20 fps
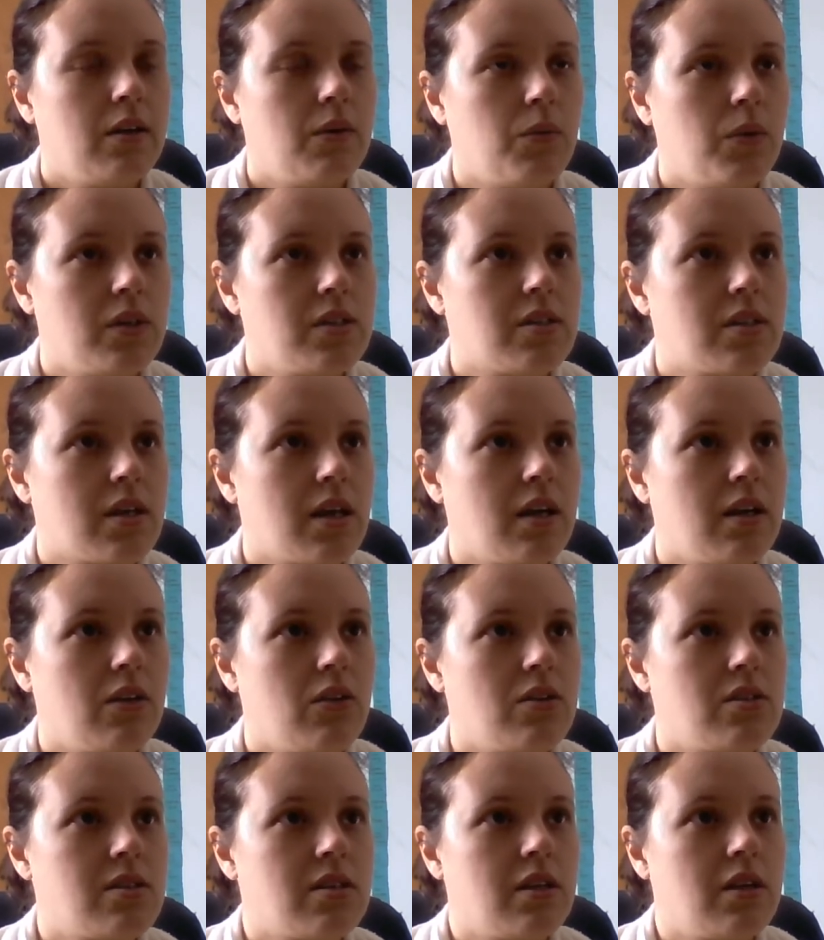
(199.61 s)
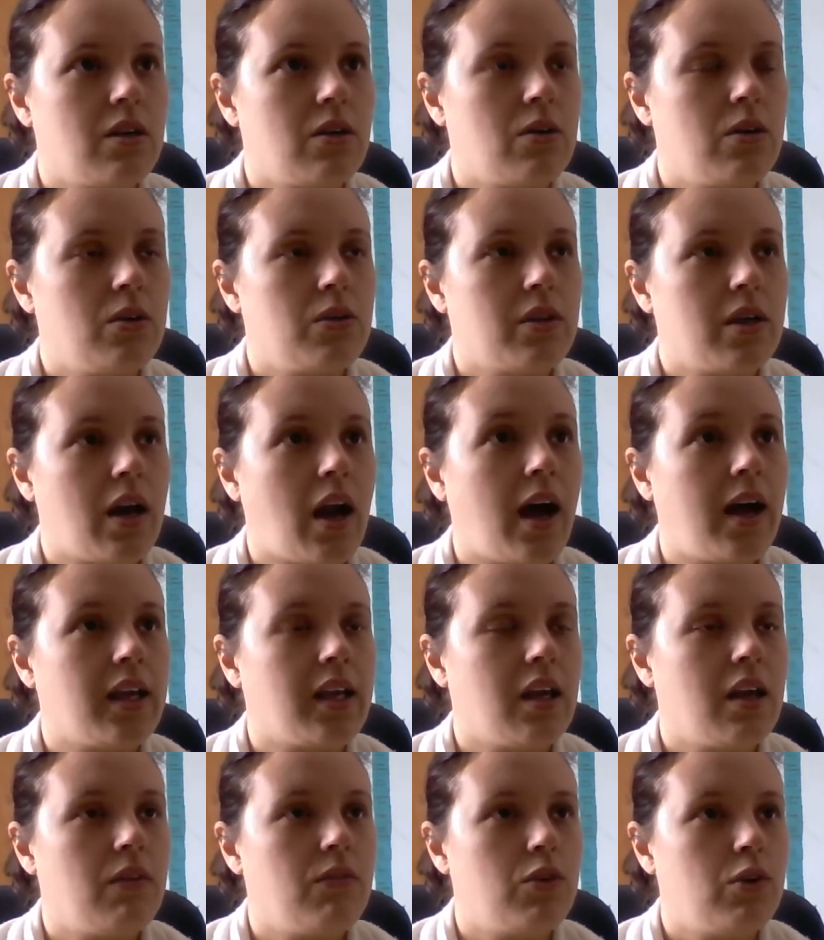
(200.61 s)
once again, in the scenario that I
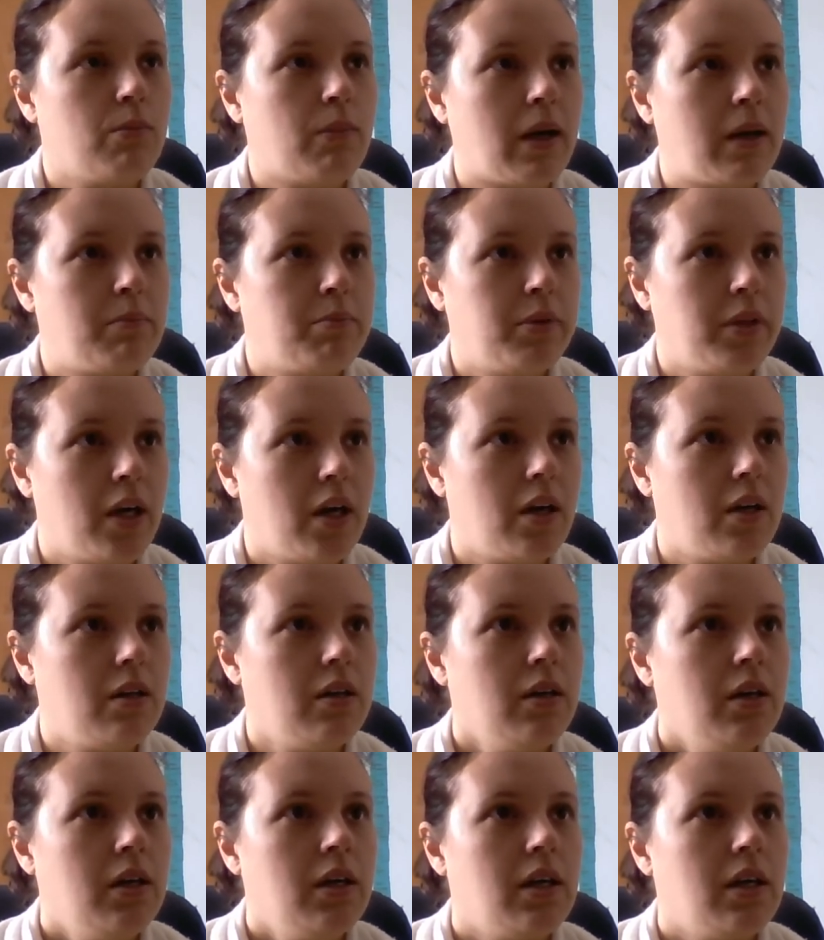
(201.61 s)
gave you my blood,